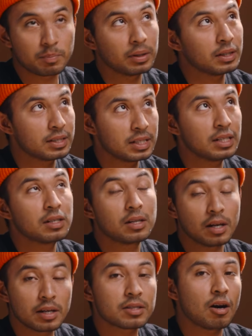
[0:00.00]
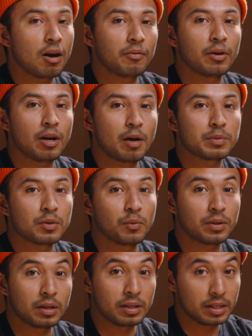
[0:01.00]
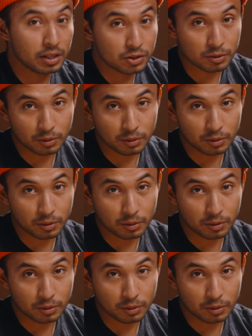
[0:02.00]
but Lezyne does offer an option with a digital